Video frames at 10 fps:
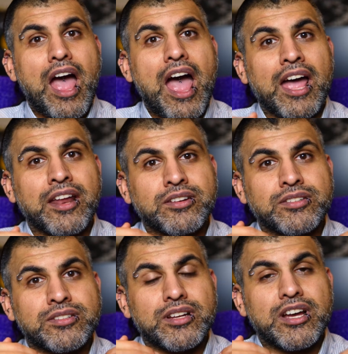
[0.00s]
And
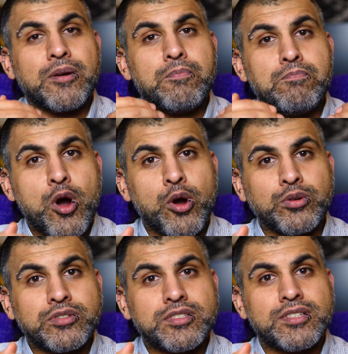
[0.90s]
at
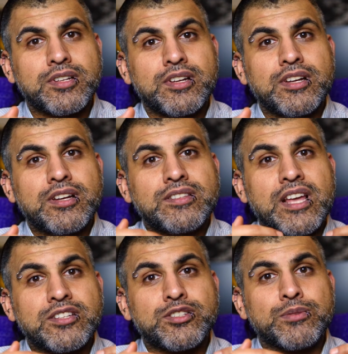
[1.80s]
most,
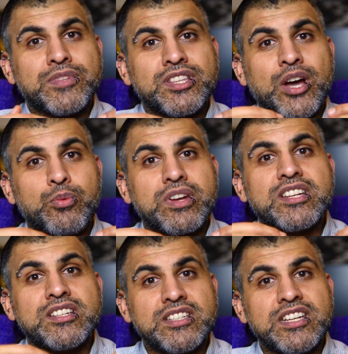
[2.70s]
there's something that we
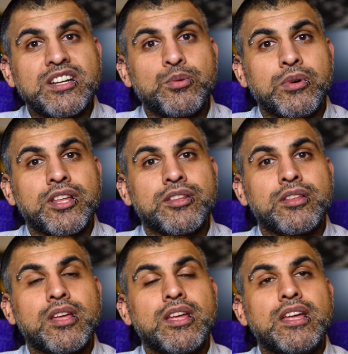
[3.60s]
can deal with
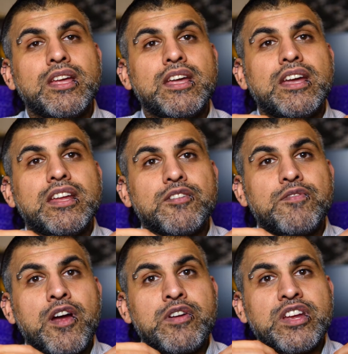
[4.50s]
in a
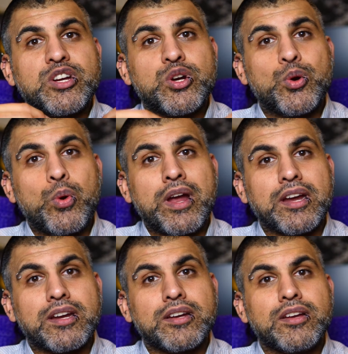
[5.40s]
very
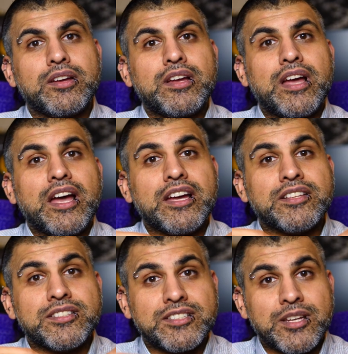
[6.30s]
quick
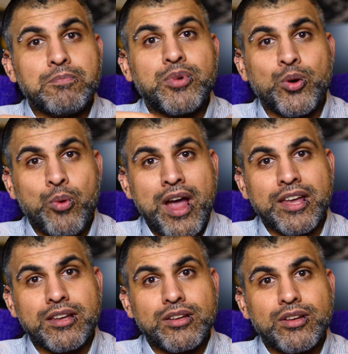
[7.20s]
and simple
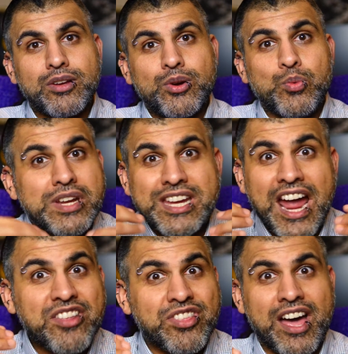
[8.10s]
way. We
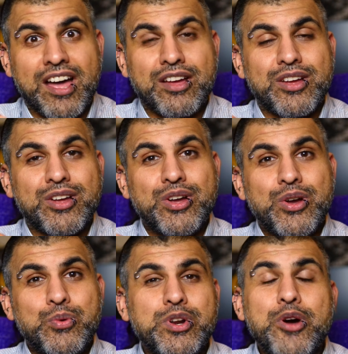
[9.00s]
get that.
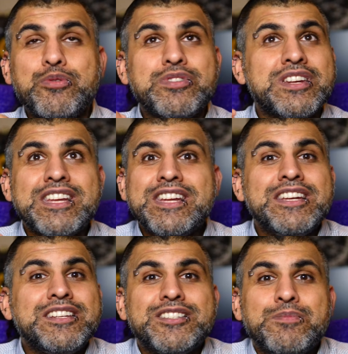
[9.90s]
We don't
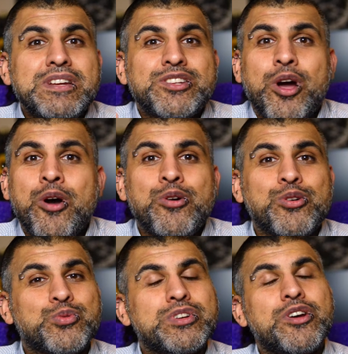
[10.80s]
need to be
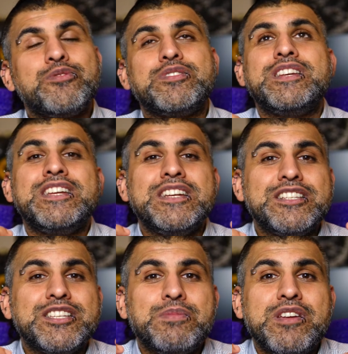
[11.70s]
told, we don't need
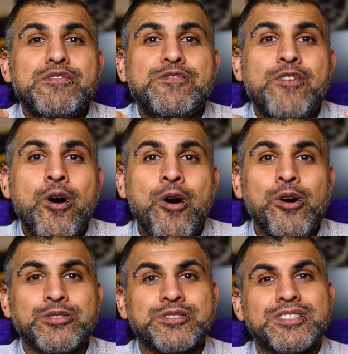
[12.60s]
to be
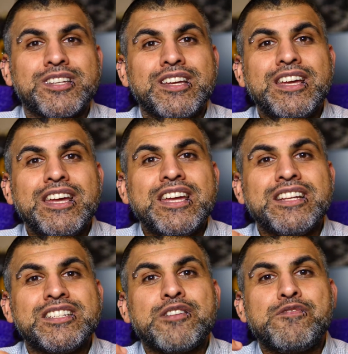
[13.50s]
forced
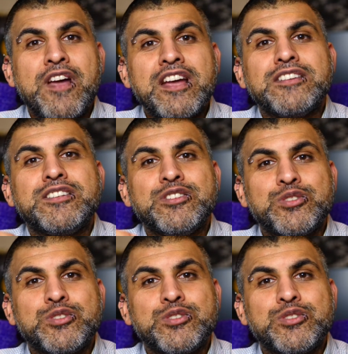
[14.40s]
into facing